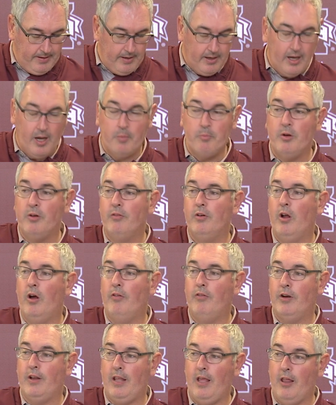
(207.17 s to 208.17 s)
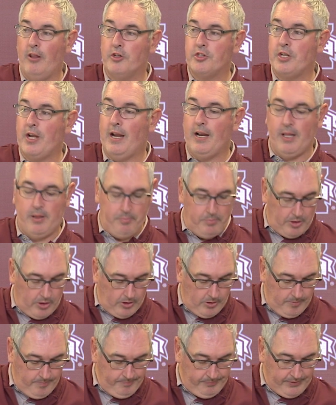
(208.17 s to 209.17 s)
Uh, moving over to the other side of the
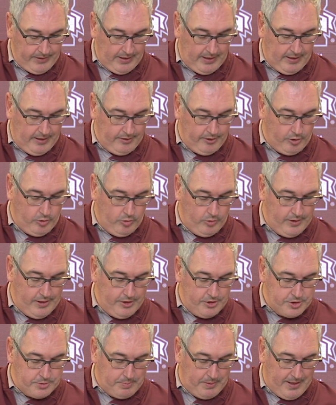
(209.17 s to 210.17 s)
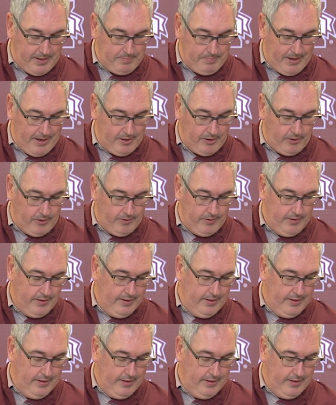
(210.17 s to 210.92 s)
ball, uh, the coordinator is Blake Baker.